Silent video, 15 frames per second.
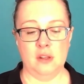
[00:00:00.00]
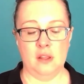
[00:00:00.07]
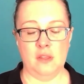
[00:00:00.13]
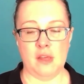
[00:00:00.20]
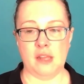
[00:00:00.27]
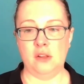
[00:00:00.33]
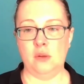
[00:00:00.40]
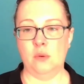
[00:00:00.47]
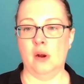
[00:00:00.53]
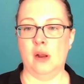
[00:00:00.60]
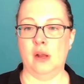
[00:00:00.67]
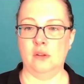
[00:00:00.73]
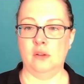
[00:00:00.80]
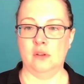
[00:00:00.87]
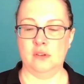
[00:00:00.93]
that
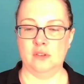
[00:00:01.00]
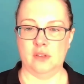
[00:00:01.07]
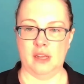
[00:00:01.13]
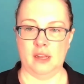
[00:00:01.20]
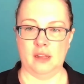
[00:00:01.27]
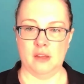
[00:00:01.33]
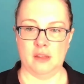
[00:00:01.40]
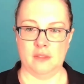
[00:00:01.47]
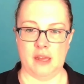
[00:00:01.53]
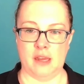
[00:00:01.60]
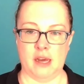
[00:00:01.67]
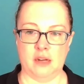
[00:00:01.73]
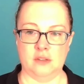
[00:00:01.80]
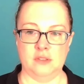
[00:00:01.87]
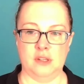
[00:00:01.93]
URL looks like that they
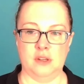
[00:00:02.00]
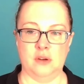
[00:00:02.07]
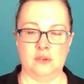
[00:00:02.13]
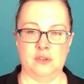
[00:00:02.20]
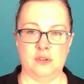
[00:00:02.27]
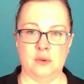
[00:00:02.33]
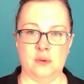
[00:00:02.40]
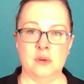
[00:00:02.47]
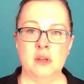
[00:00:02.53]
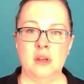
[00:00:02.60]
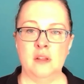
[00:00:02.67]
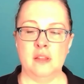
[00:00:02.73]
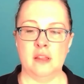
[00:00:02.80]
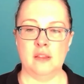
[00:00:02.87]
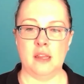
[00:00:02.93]
actually go to,
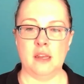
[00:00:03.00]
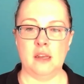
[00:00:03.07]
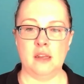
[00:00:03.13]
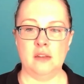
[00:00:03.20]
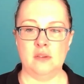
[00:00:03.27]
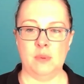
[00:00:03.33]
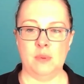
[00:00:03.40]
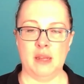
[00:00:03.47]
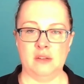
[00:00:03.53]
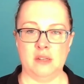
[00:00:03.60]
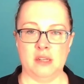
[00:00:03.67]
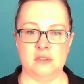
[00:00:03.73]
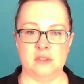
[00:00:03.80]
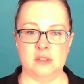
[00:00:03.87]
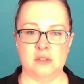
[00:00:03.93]
that they need to pay
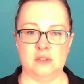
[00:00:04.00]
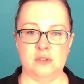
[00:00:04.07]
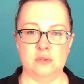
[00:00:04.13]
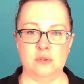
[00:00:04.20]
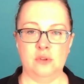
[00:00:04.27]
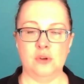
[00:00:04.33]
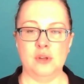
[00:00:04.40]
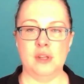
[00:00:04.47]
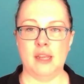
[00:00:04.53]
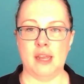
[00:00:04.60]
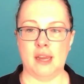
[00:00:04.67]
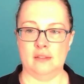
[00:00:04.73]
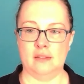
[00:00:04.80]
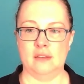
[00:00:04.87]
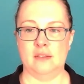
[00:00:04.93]
attention to looking
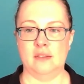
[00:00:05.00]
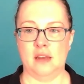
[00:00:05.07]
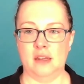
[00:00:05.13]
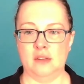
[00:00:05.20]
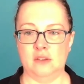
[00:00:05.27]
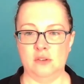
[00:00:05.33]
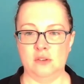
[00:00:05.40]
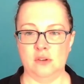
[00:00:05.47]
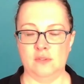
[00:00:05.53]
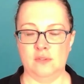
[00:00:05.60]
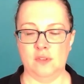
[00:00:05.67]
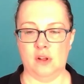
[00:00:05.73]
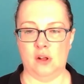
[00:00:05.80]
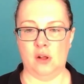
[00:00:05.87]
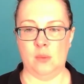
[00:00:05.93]
at the site to look for
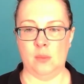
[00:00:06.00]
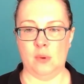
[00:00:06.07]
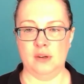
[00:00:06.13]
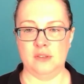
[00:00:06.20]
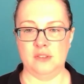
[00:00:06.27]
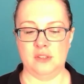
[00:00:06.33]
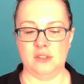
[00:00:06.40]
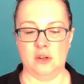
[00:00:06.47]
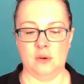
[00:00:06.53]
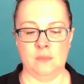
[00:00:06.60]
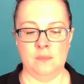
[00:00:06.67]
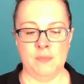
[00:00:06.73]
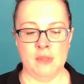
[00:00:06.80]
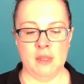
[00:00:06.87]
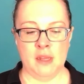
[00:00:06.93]
the hallmarks, you know,
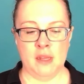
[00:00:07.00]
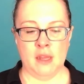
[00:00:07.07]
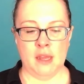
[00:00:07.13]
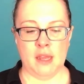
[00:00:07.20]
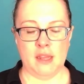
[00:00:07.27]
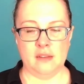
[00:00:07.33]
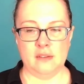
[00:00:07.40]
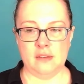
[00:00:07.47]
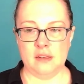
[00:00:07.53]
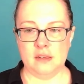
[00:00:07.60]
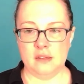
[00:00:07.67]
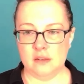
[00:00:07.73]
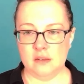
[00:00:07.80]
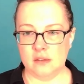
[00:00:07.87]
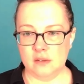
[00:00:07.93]
is
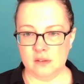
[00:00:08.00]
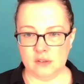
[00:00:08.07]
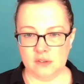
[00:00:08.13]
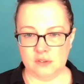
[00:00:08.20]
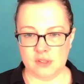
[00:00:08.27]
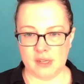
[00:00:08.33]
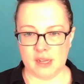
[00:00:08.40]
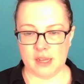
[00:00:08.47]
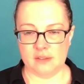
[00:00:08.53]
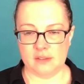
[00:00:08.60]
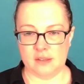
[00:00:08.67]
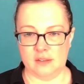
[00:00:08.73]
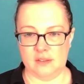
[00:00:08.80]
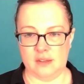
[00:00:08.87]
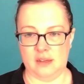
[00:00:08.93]
it using
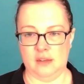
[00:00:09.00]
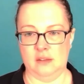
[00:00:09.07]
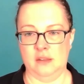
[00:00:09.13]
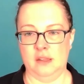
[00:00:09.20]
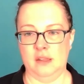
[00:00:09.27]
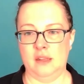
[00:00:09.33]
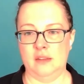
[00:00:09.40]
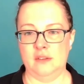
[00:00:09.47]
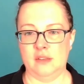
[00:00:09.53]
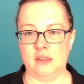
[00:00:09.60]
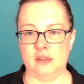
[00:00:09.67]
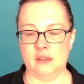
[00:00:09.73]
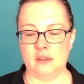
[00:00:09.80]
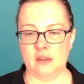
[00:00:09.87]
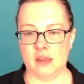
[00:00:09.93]
SSL? Is
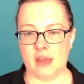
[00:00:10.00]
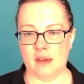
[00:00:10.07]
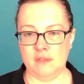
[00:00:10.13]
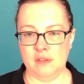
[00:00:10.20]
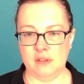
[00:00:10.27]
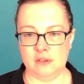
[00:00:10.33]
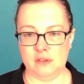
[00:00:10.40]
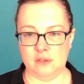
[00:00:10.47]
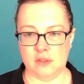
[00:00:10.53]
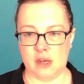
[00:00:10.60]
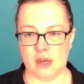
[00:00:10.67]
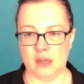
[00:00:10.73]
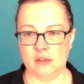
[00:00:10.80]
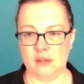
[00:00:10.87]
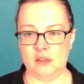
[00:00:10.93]
it have the little
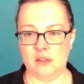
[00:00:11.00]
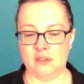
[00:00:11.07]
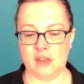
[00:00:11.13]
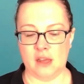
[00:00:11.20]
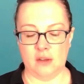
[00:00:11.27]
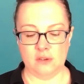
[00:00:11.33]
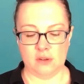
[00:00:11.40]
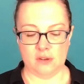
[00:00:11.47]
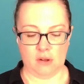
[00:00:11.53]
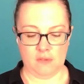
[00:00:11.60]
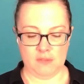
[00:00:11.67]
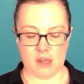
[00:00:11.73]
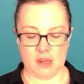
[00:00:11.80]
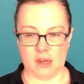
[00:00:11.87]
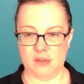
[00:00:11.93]
lock? Does all
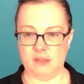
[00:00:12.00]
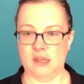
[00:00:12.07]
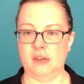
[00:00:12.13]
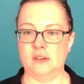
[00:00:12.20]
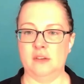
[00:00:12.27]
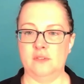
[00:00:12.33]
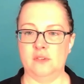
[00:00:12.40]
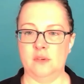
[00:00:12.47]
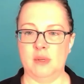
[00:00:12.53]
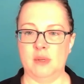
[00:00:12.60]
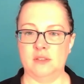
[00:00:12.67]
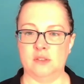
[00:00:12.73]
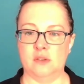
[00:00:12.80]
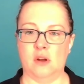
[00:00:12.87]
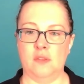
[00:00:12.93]
the contact
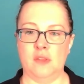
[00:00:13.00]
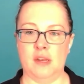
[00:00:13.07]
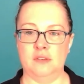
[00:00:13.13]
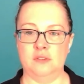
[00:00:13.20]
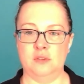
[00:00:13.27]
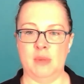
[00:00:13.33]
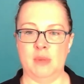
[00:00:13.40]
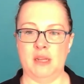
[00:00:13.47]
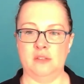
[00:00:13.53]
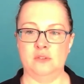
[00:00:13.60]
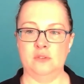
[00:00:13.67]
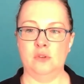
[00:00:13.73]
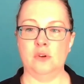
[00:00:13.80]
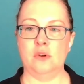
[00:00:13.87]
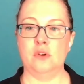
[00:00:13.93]
information on the initial page look